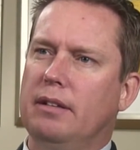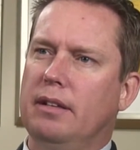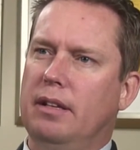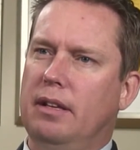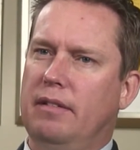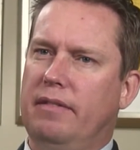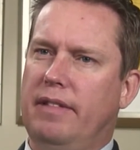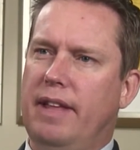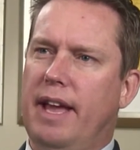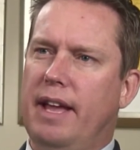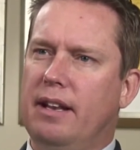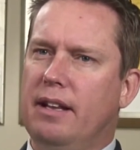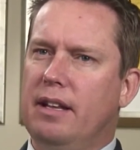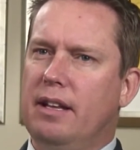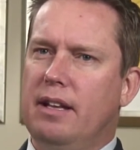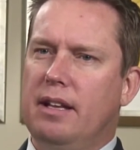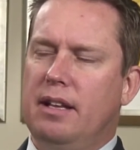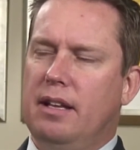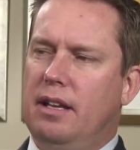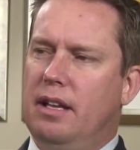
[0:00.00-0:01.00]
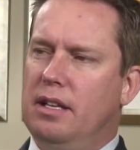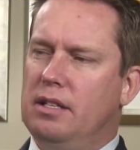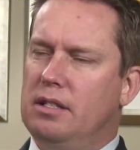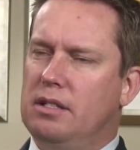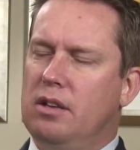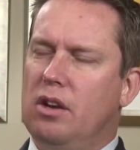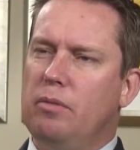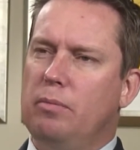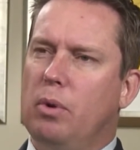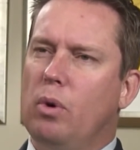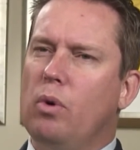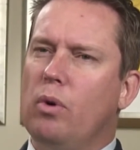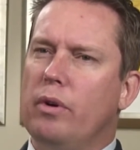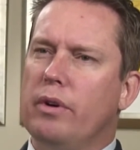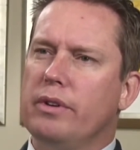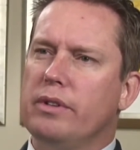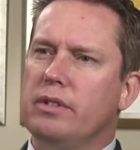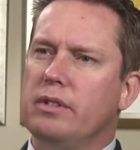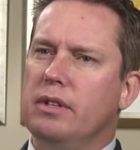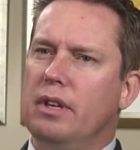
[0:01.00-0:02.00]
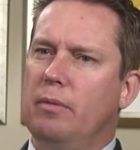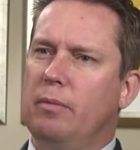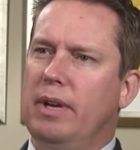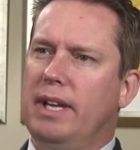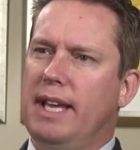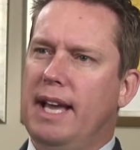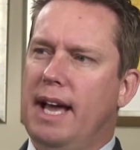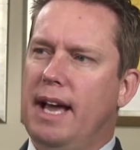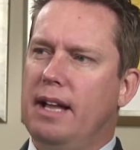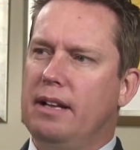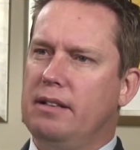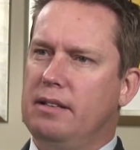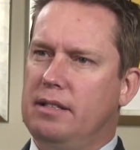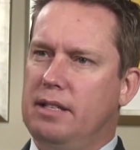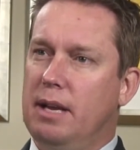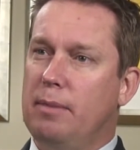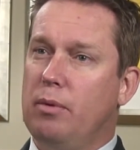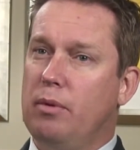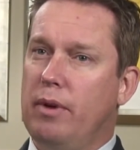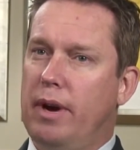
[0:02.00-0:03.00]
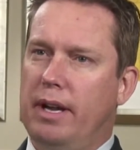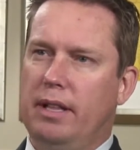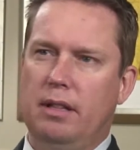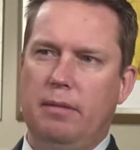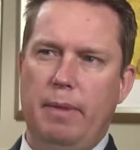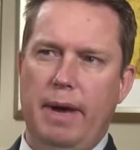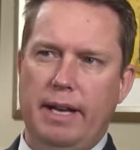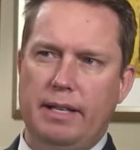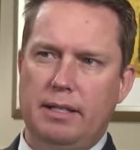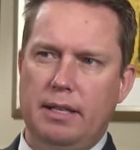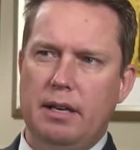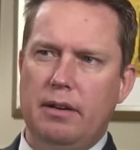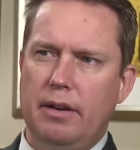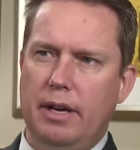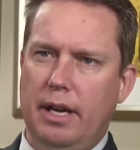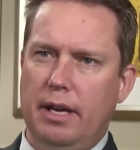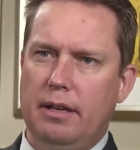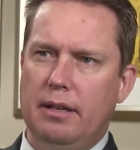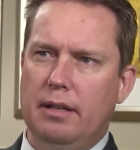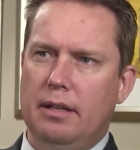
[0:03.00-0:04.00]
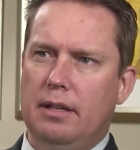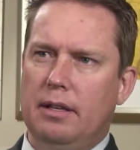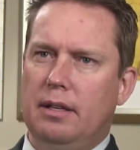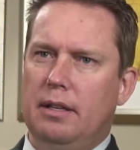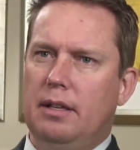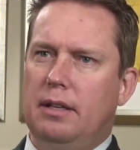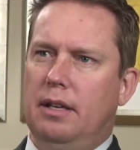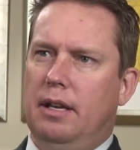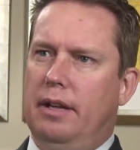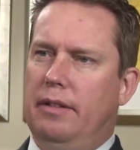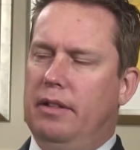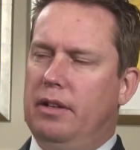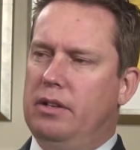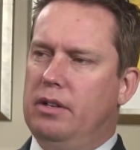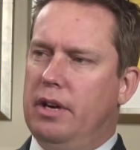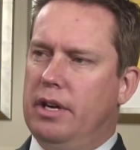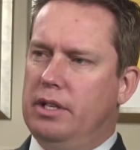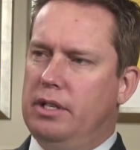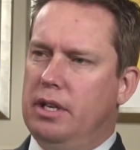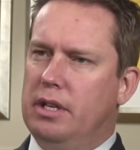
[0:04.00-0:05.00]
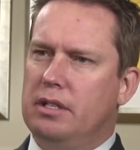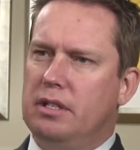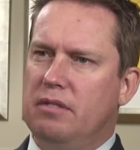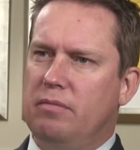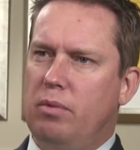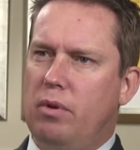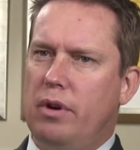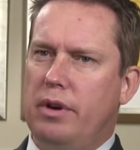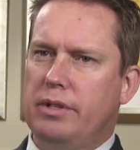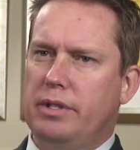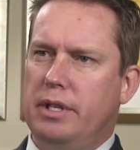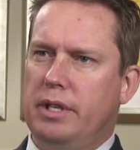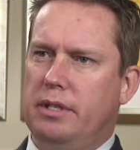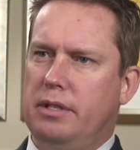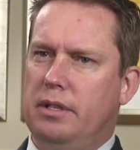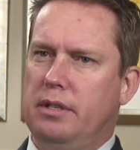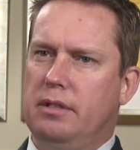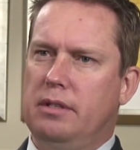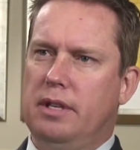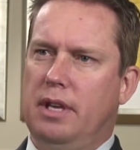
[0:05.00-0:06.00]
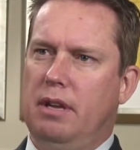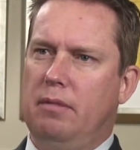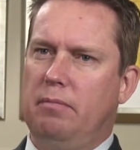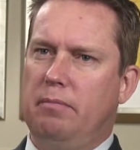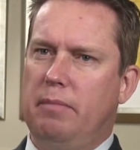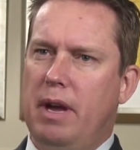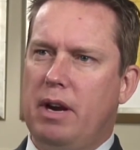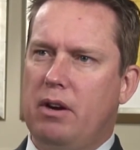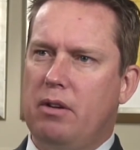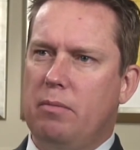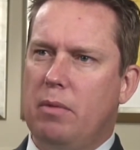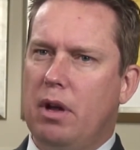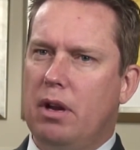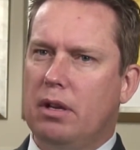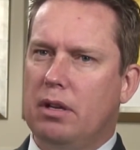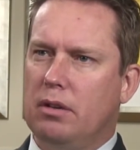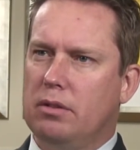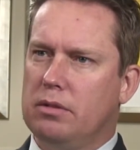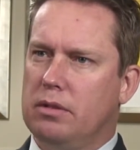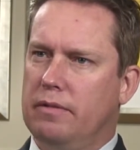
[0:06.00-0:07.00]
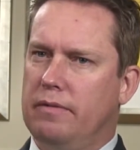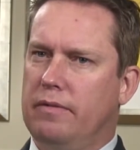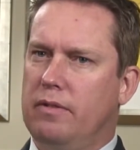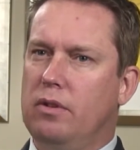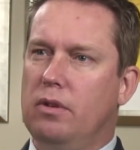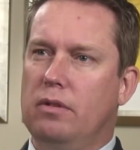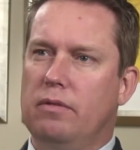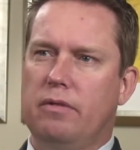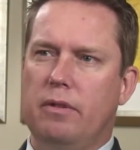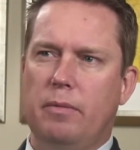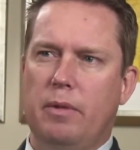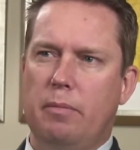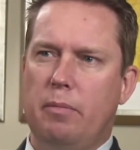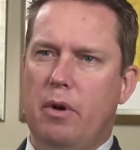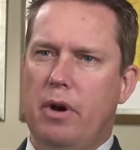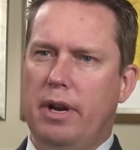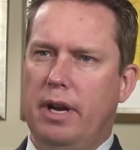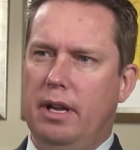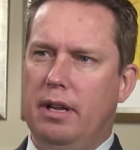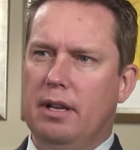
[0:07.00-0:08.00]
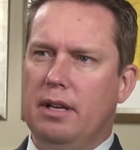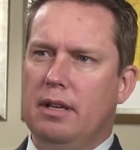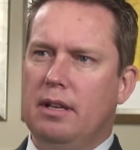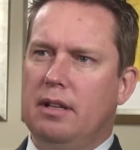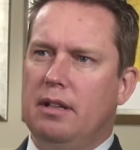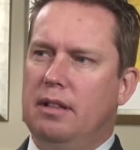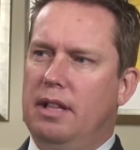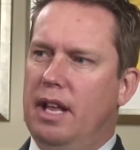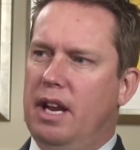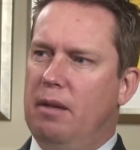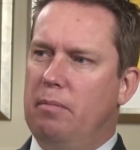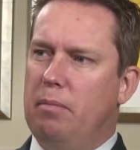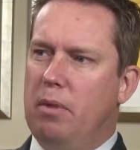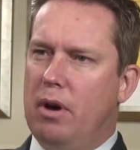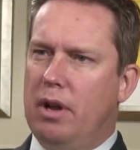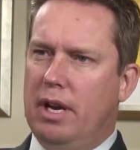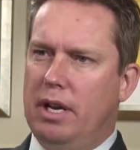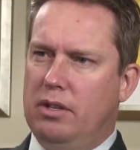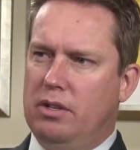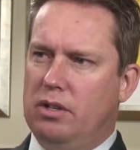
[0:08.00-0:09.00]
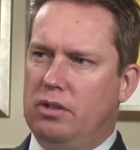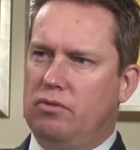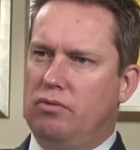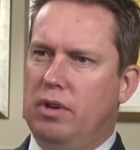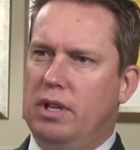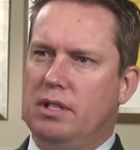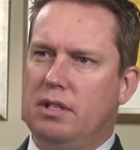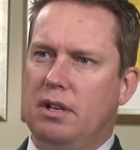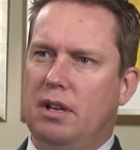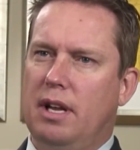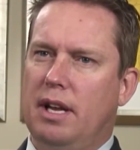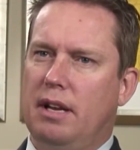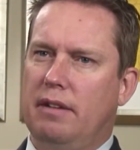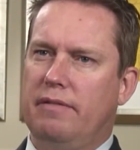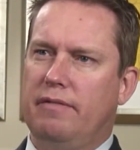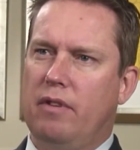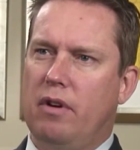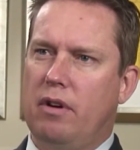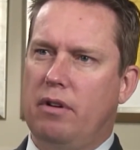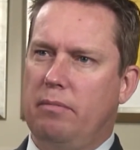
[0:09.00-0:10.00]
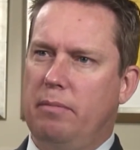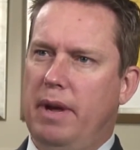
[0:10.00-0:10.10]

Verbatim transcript: And if that is so porous and we can't separate the bacteria and the digestive processes and macromolecules of food from the body, then our body just treats it like a foreign